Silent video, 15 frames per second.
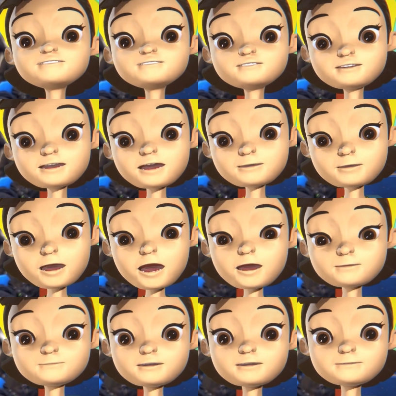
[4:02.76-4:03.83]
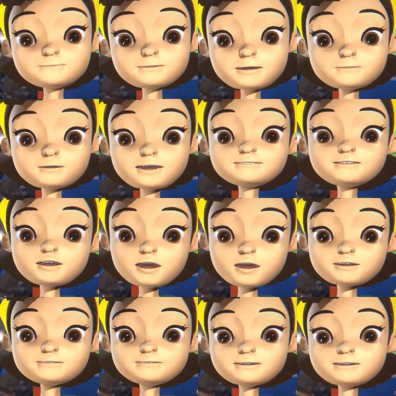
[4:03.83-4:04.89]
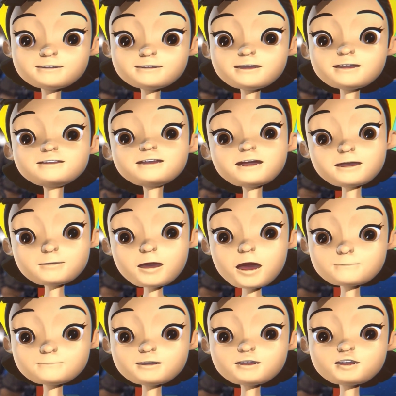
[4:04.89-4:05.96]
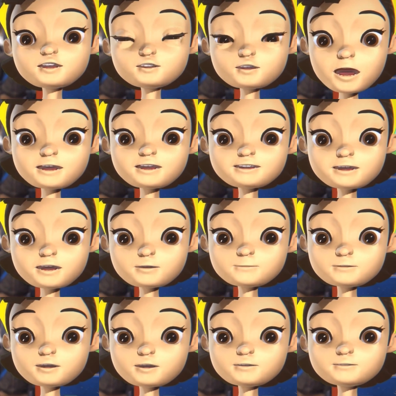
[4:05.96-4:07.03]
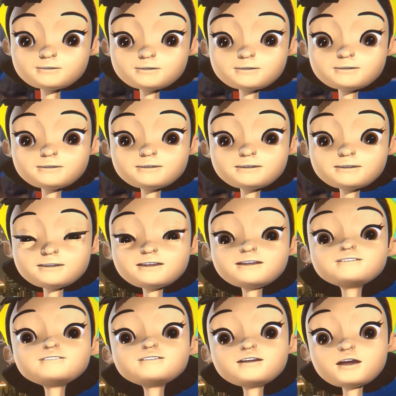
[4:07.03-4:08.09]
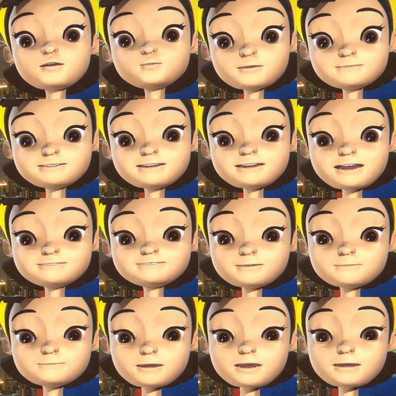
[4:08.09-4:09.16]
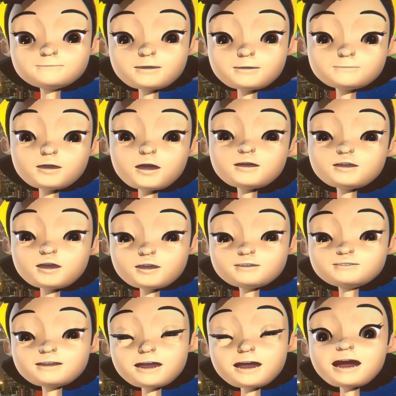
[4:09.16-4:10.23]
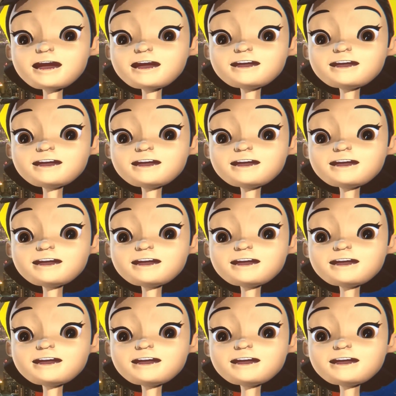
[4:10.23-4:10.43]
If you think about how many people live on Earth, Think about how much trash they could produce. There are roughly 7 billion people on Earth,